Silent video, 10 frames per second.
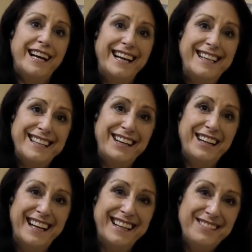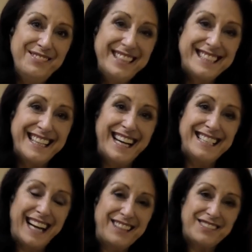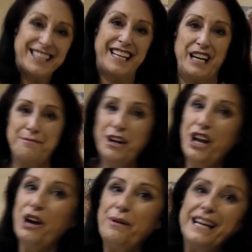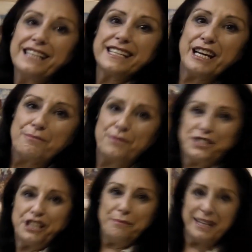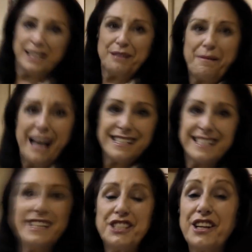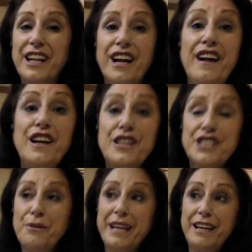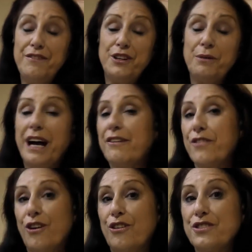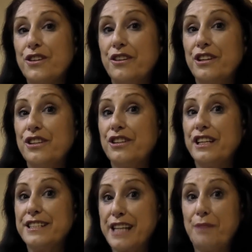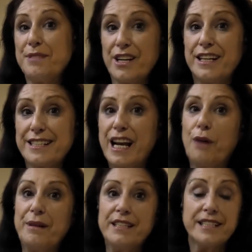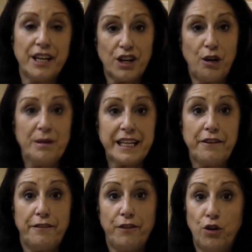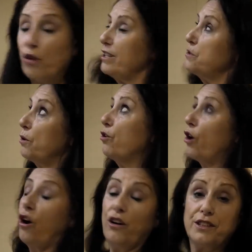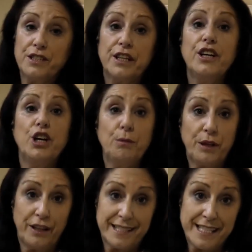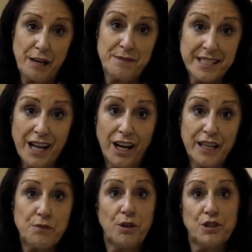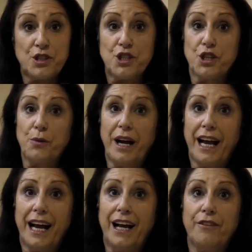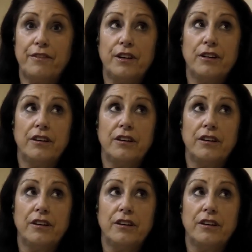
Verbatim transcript: mm. we did have to keep we had to keep shimmying past each other. So if you have got the same size cabins can accommodate four, this one can't, but the same size ones do have